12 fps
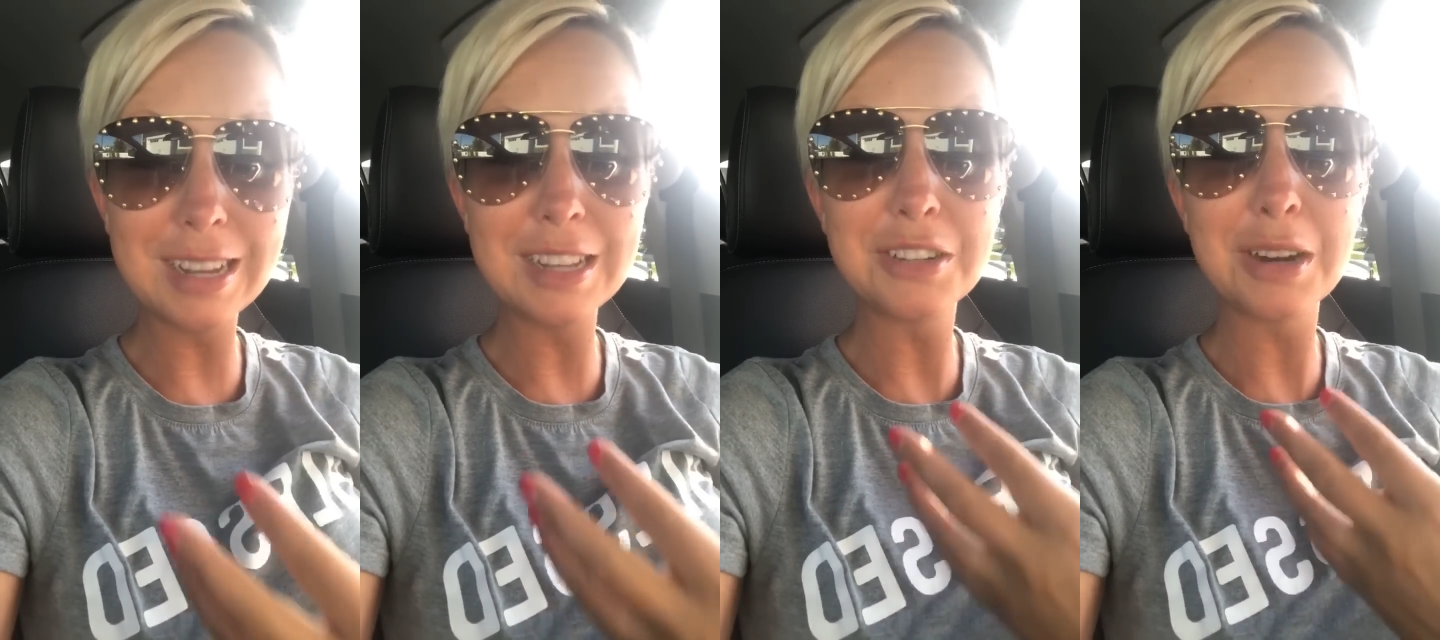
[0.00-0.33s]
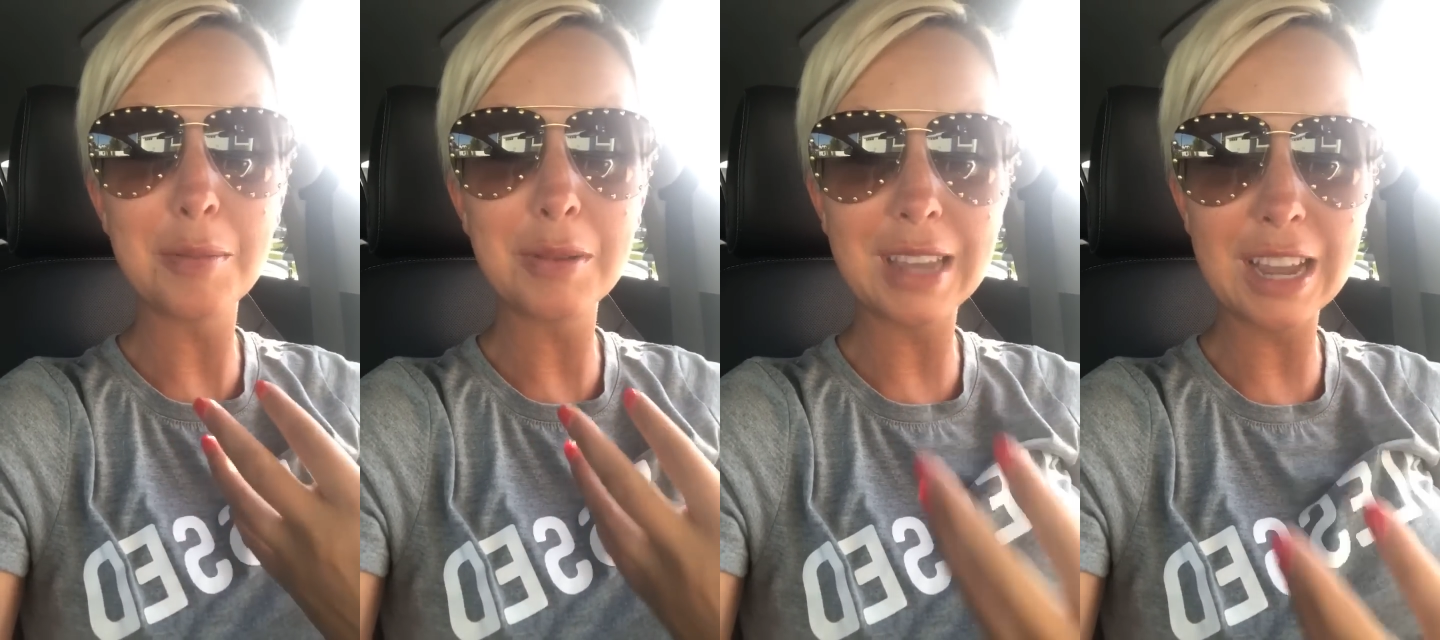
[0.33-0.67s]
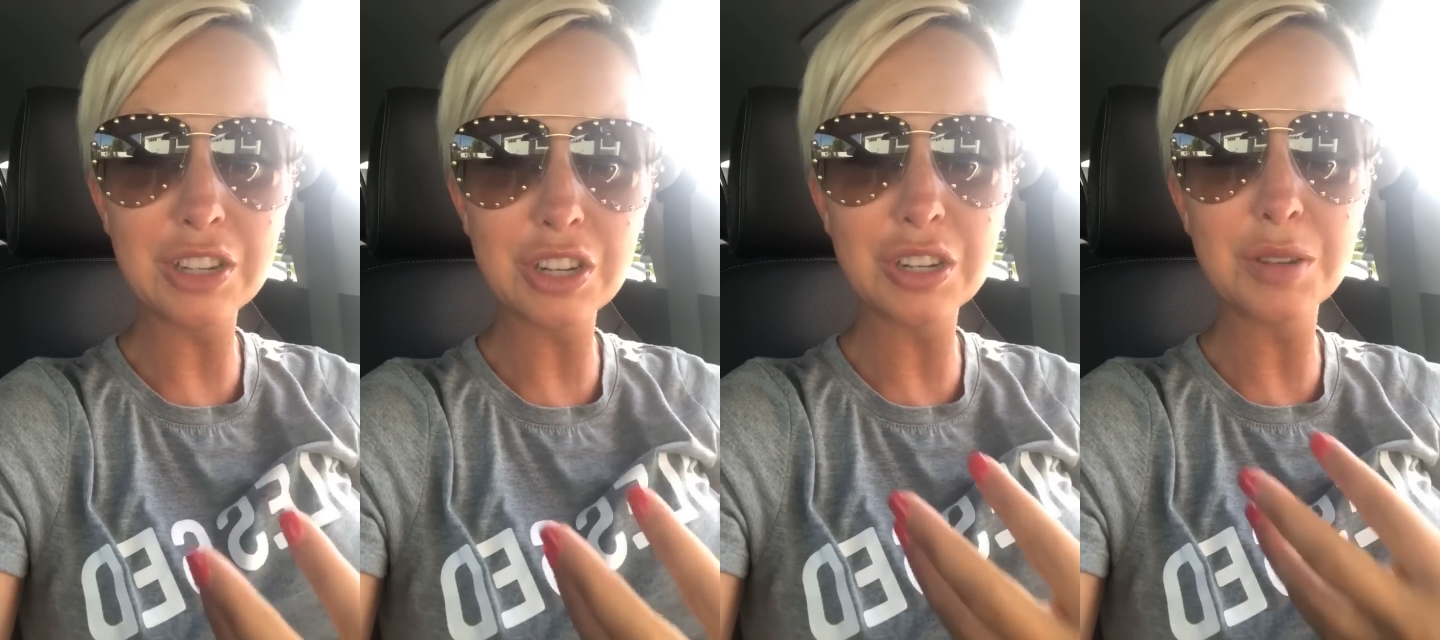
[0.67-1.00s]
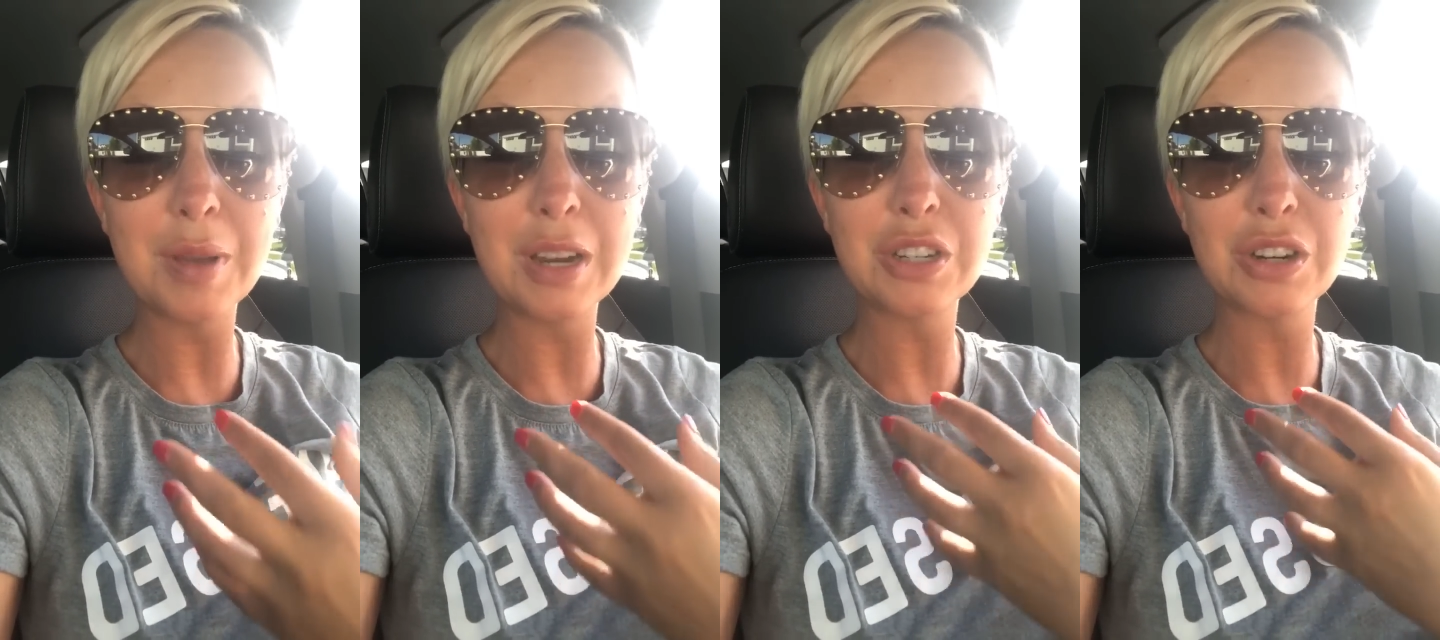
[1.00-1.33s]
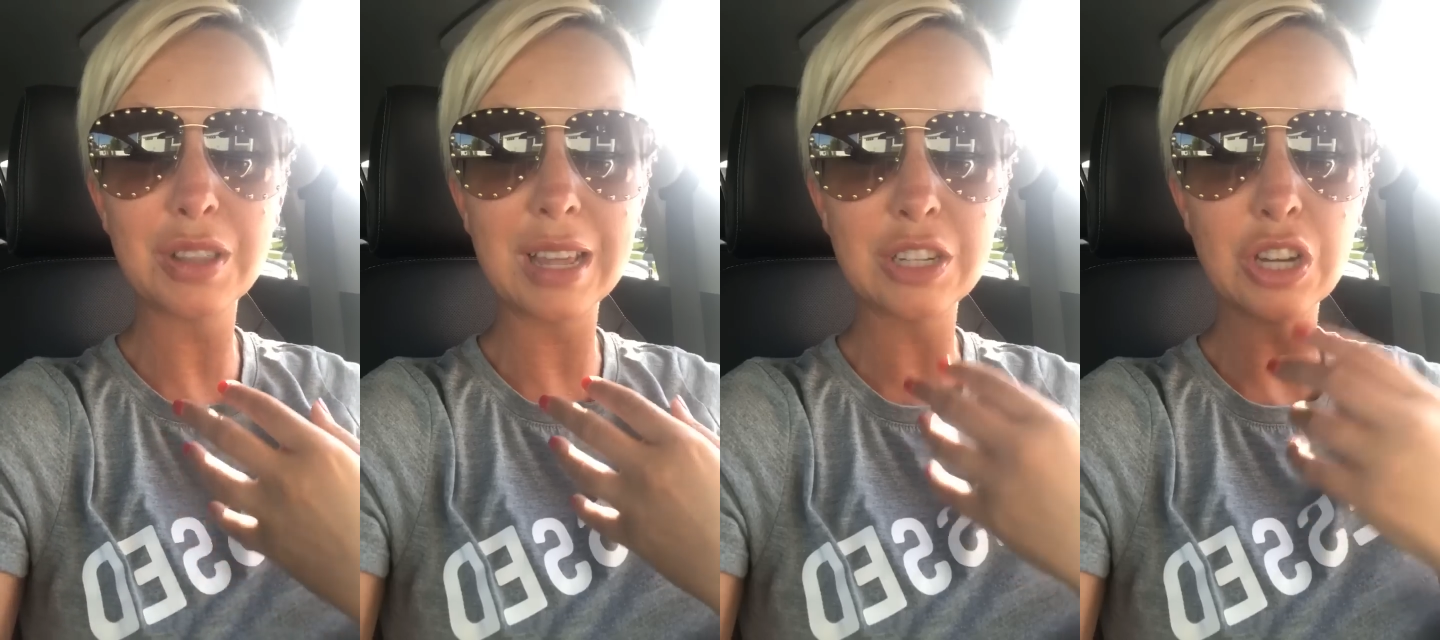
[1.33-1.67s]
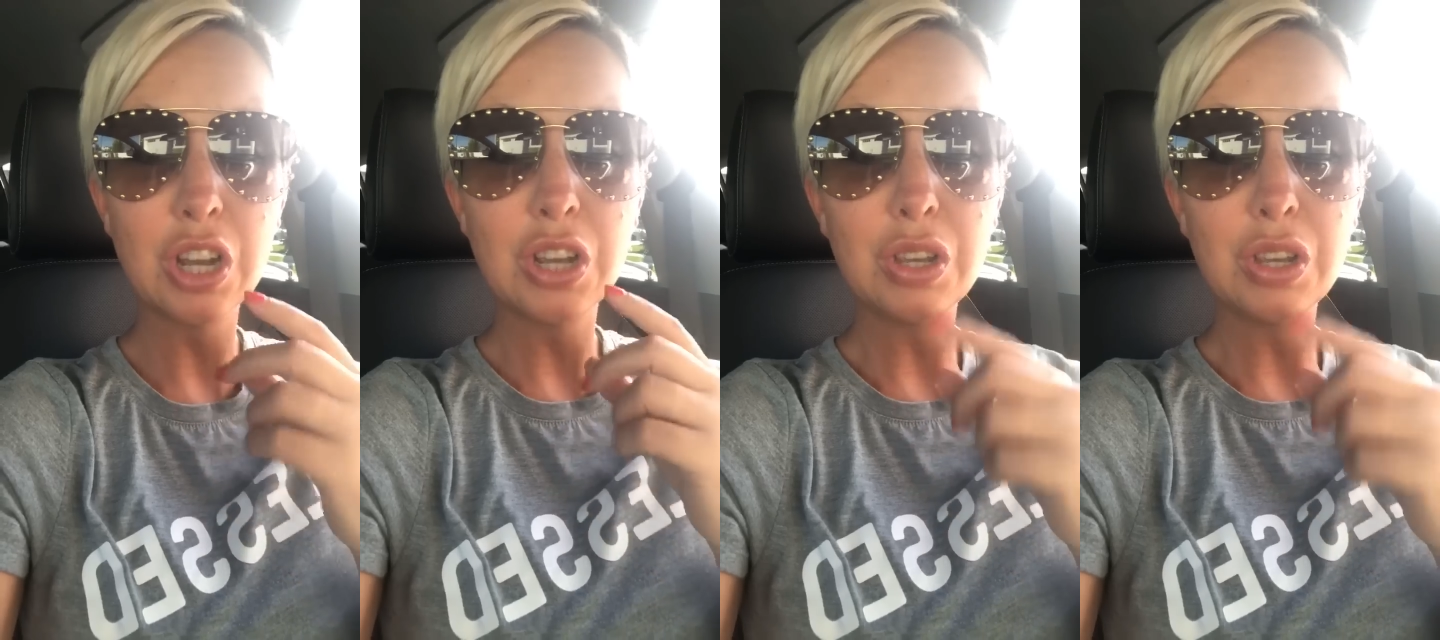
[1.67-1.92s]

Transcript: it's your obligation to make sure that